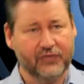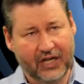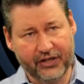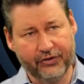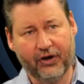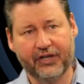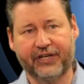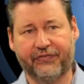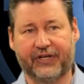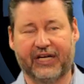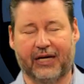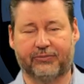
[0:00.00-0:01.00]
Now there are
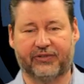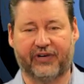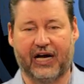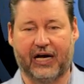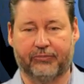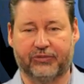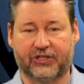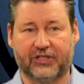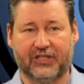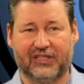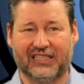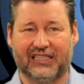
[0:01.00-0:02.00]
different types of hubs.
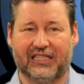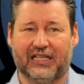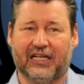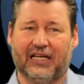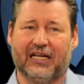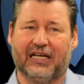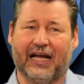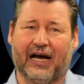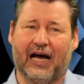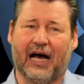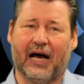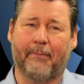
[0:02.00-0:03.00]

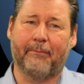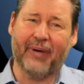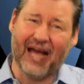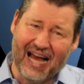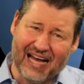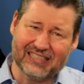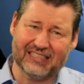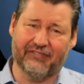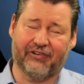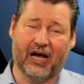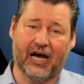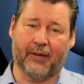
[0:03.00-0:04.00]
Now a
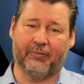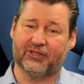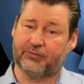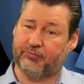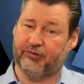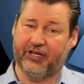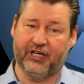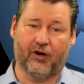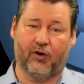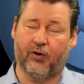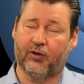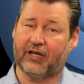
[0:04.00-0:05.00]
passive hub is pretty
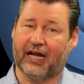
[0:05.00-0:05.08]
old.